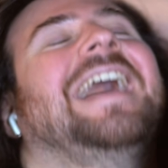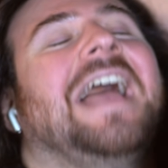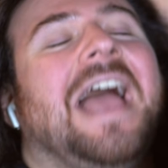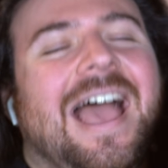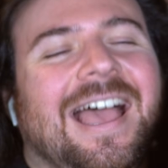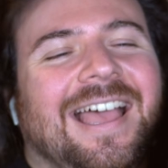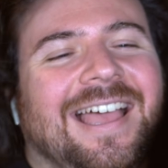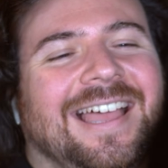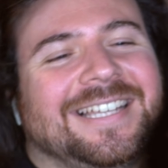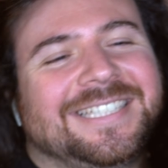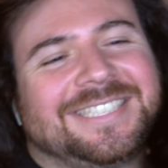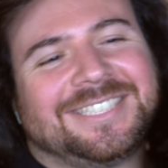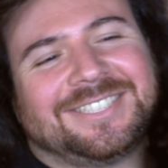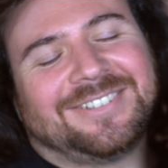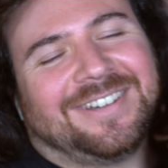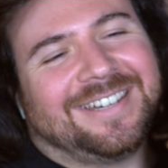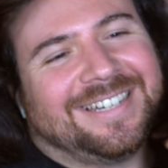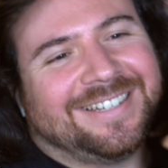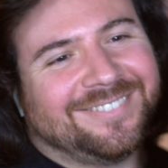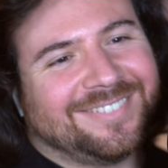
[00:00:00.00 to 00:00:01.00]
That's
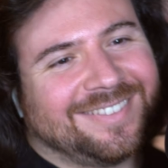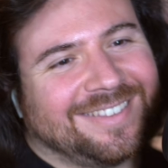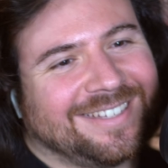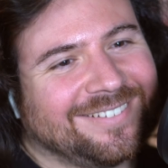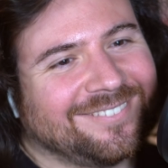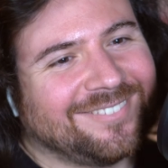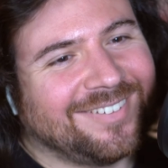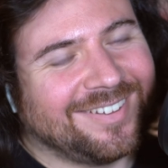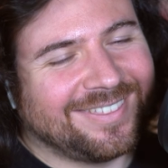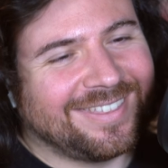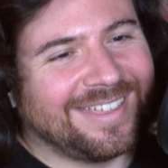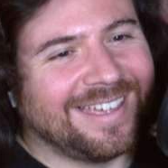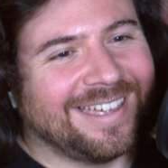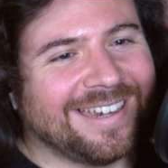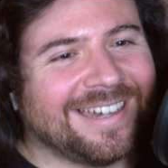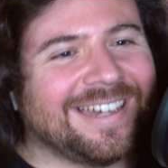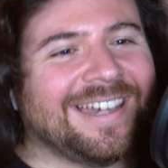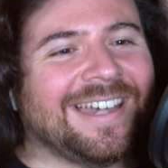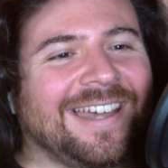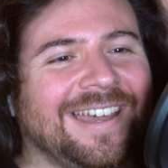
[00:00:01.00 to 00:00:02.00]
true. You know what I mean? It's about like
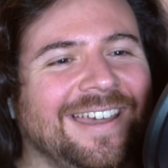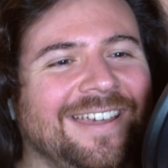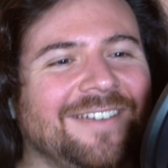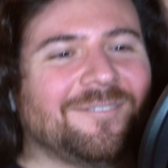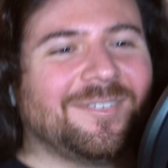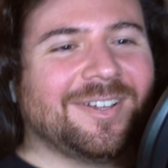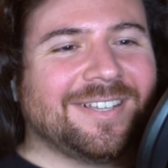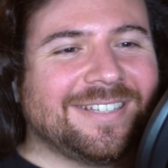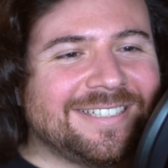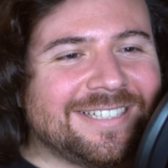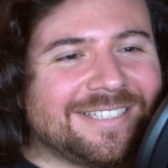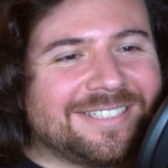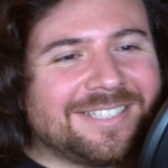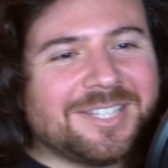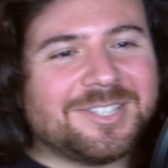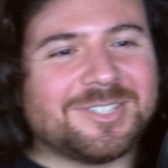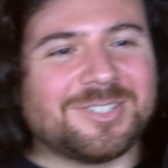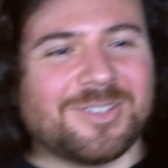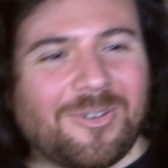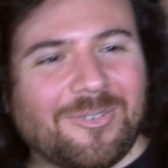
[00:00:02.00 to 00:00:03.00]
that. Yeah. But
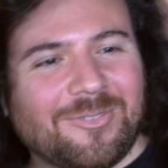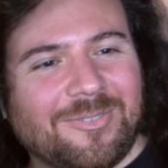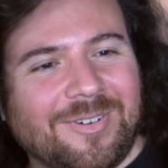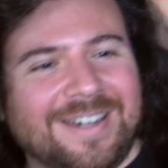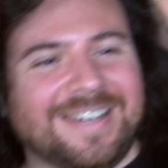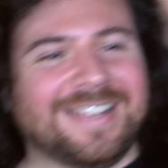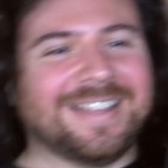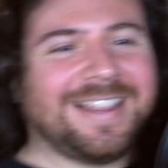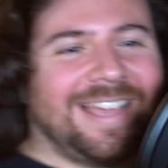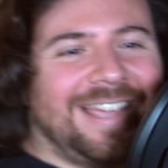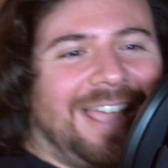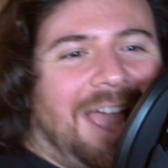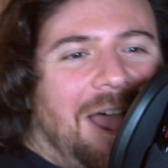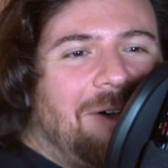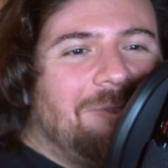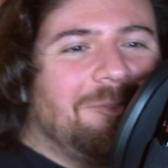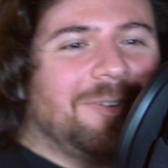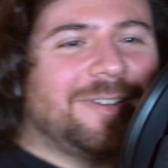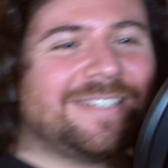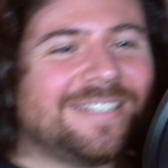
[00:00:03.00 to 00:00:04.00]
it's so funny, like
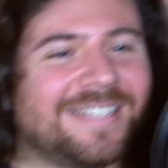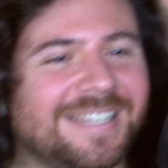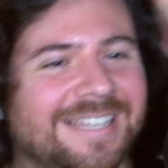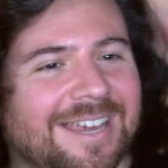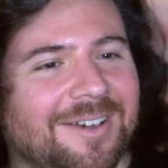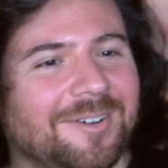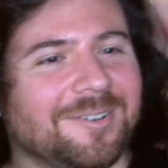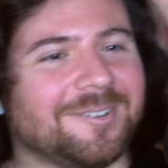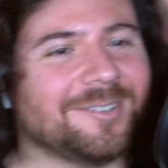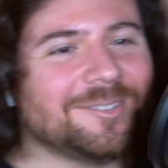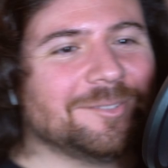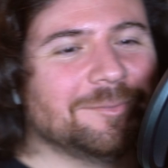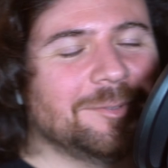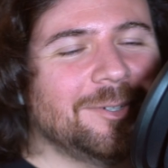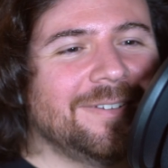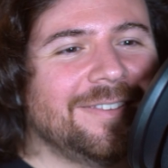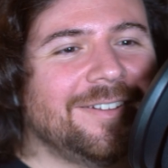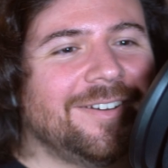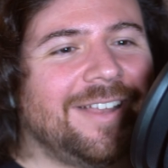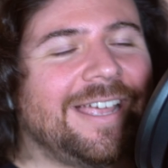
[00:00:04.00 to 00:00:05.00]
how much the characters
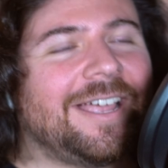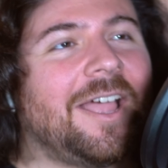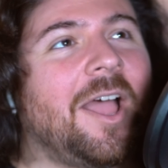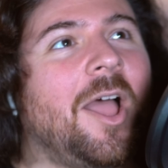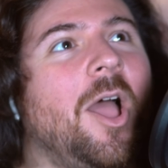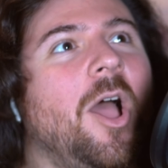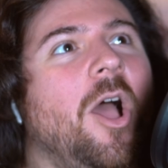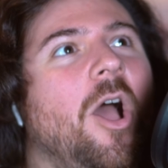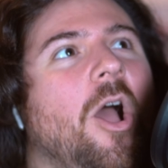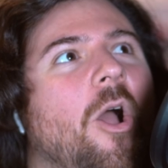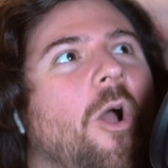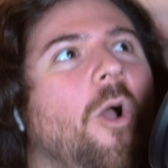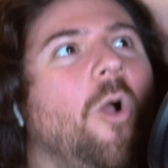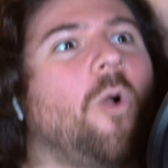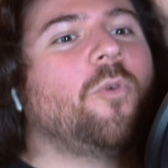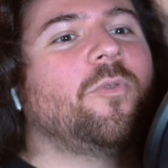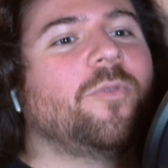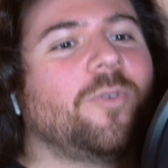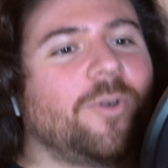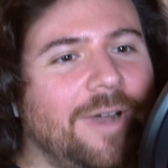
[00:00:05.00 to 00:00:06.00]
moving. They're like
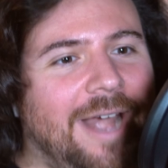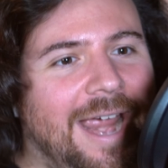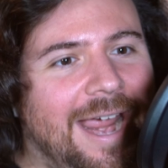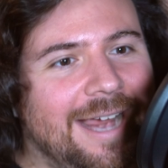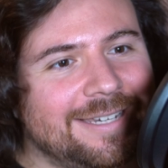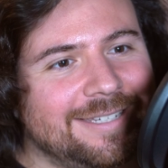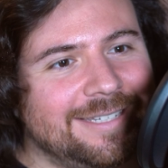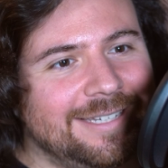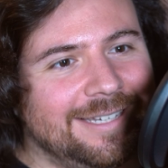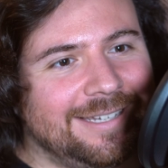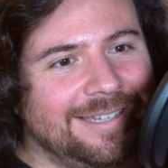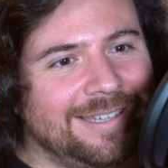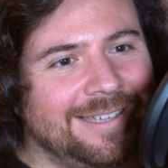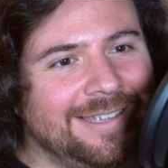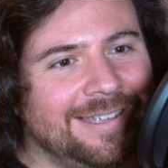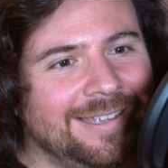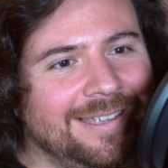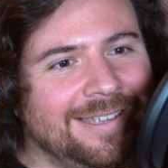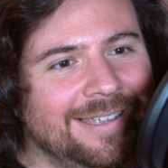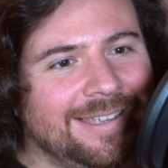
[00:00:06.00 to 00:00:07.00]
overacting.
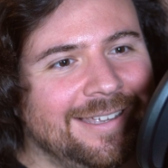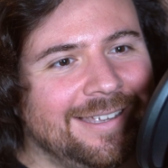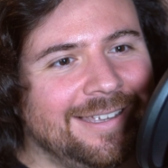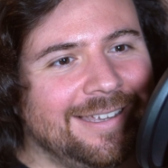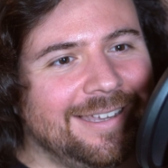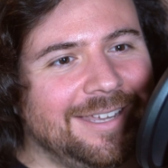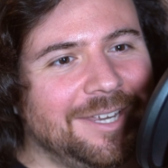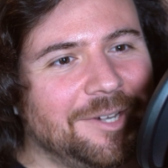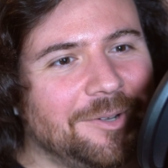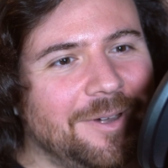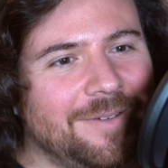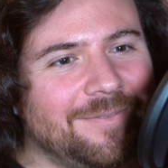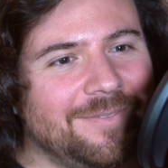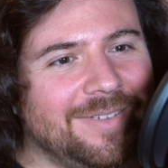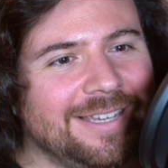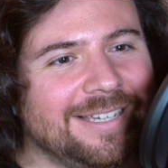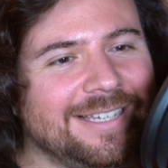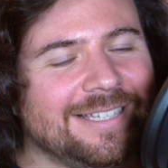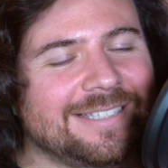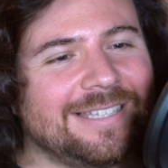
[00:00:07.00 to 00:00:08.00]
You know what I
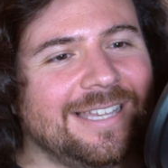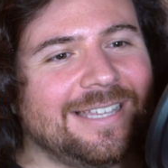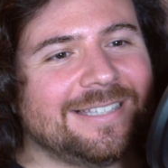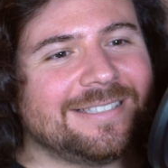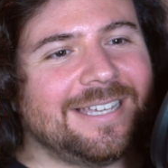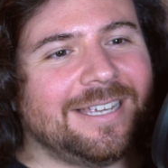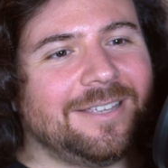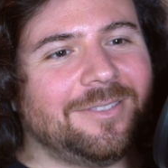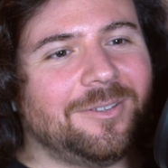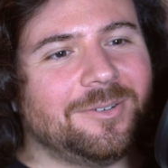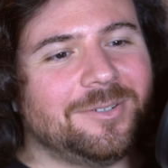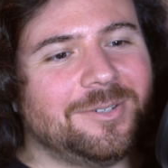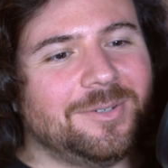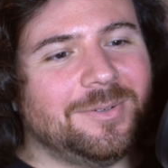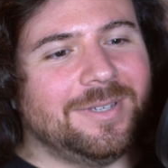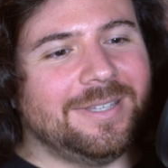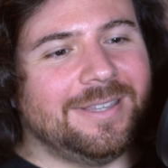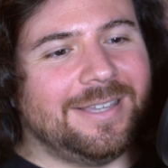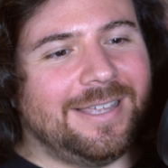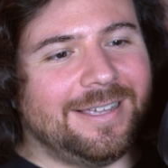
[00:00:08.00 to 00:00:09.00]
mean? Yeah. It's like they're
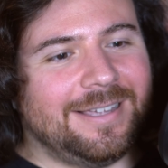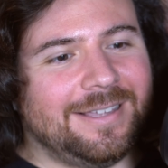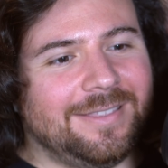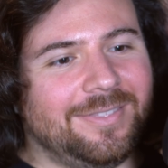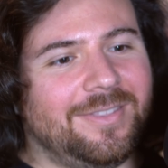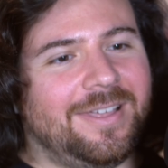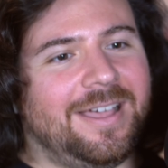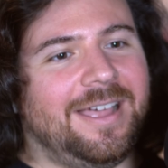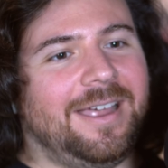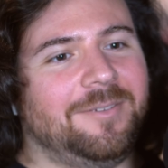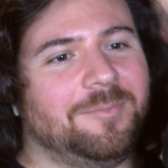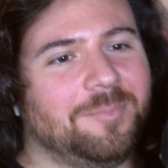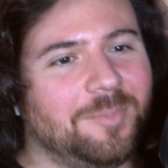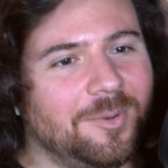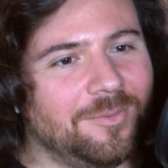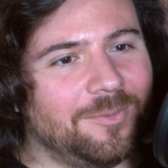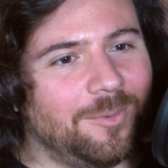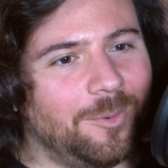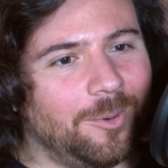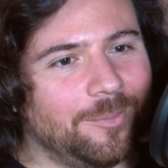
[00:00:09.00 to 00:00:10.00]
doing like a live
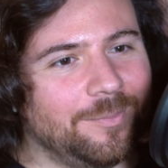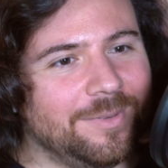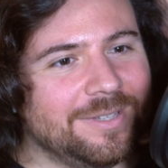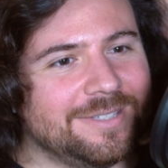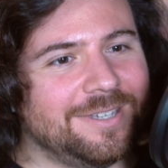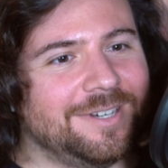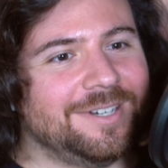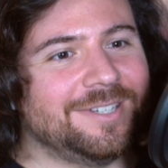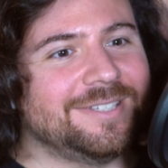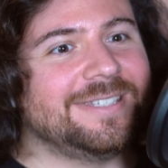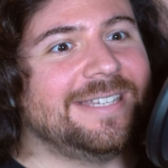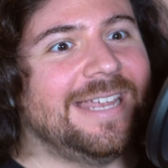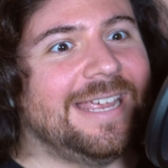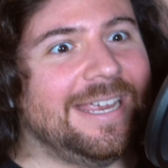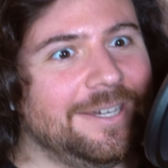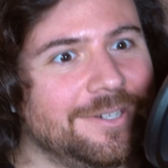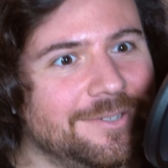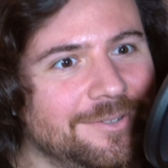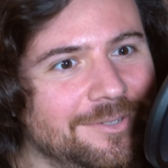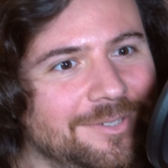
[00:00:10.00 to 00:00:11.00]
performance on a
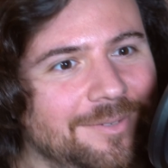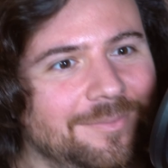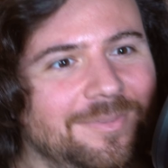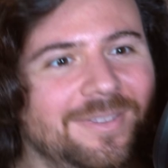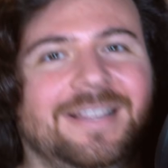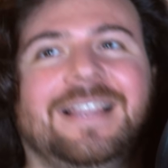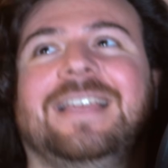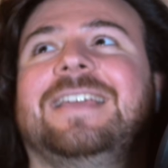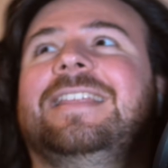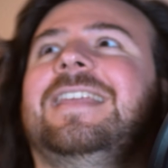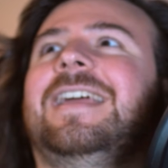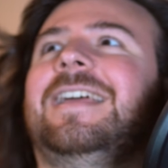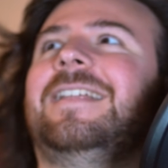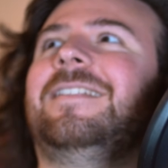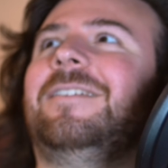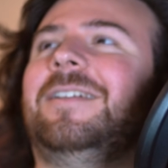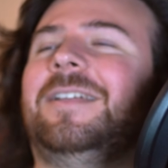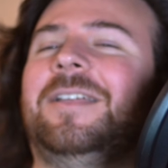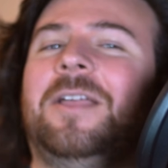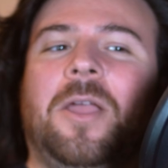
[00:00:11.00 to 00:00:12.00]
stage or something like that,
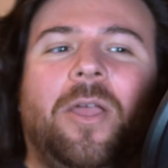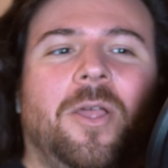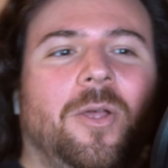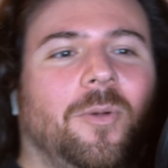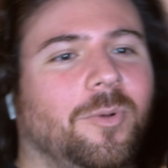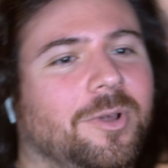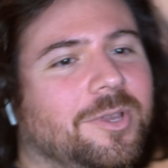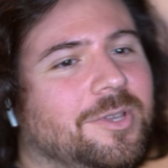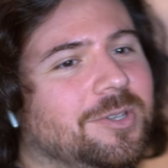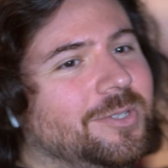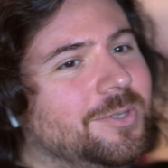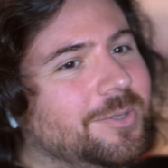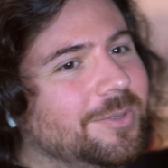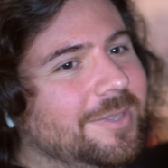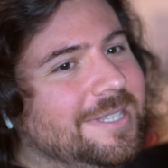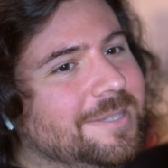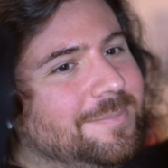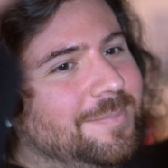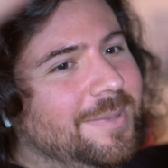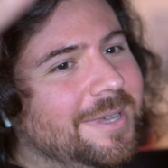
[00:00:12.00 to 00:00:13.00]
like where you do
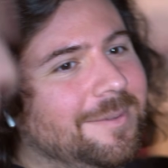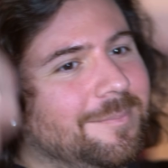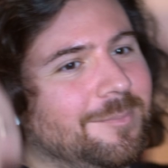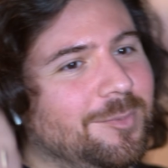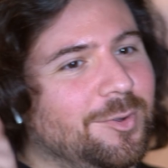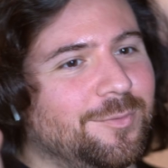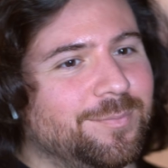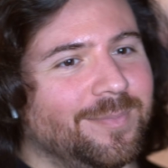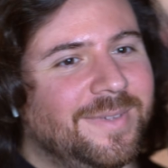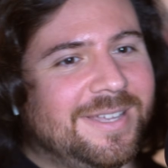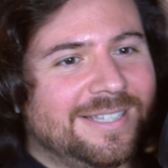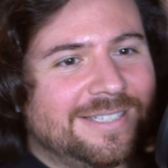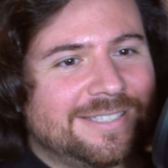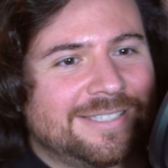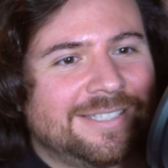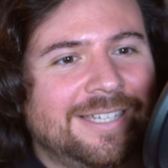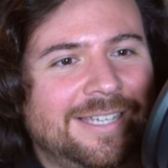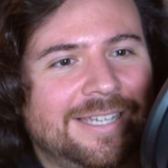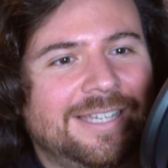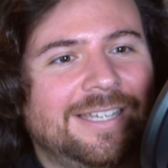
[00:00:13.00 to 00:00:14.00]
these like big movements.
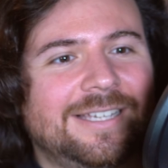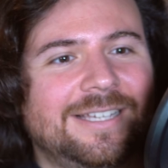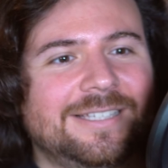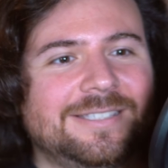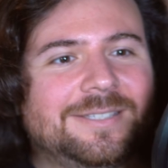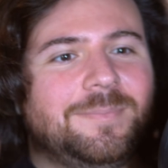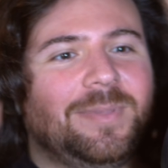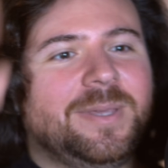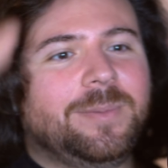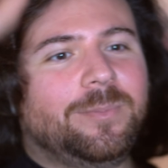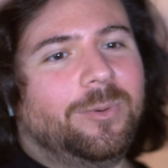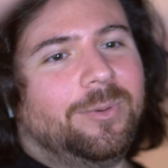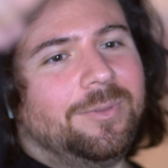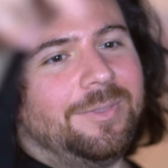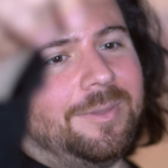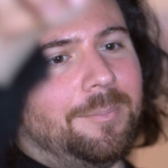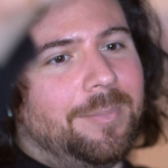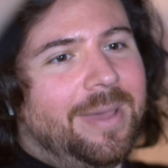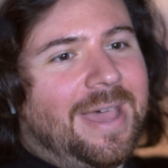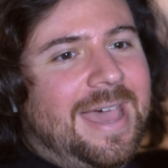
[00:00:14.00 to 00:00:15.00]
Yeah. Because the people in
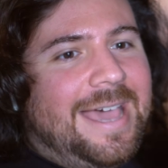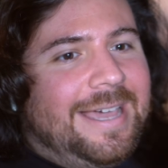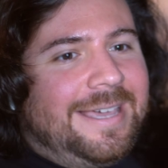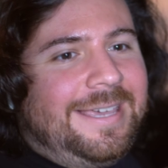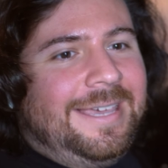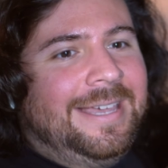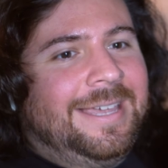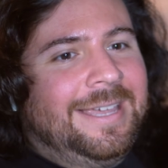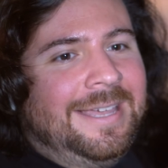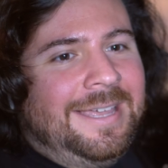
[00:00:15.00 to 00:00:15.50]
the back